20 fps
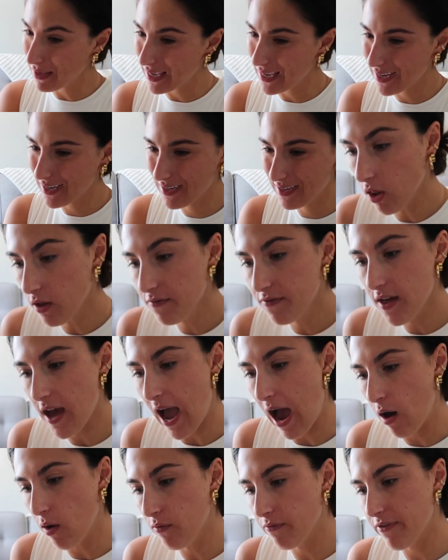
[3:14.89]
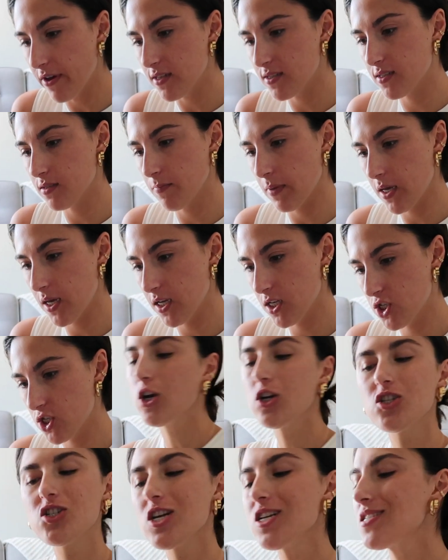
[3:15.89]
me. All of the outfits, bitch.
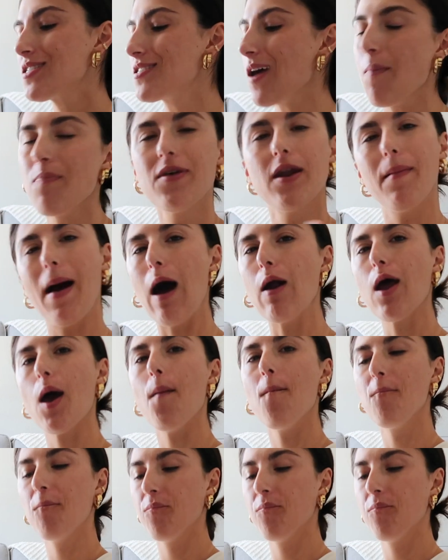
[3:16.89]
There's just something about it.